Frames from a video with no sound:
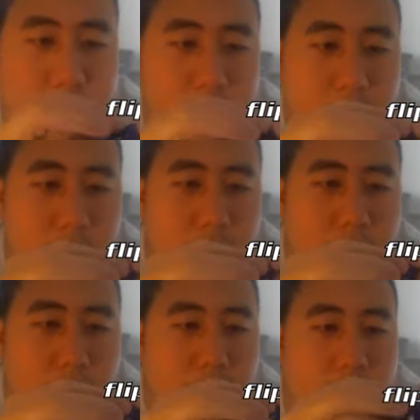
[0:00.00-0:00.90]
the way they're
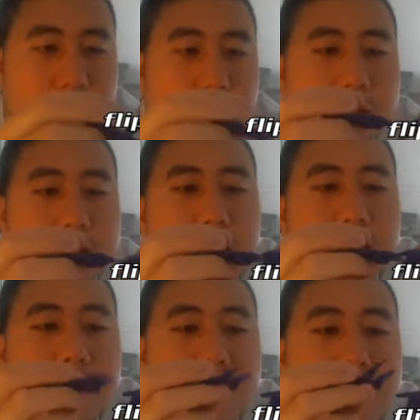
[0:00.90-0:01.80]
being built.
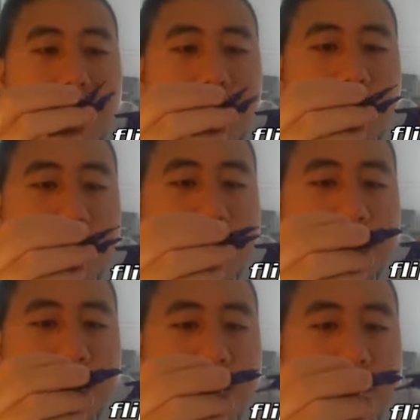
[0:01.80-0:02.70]
Whatnot.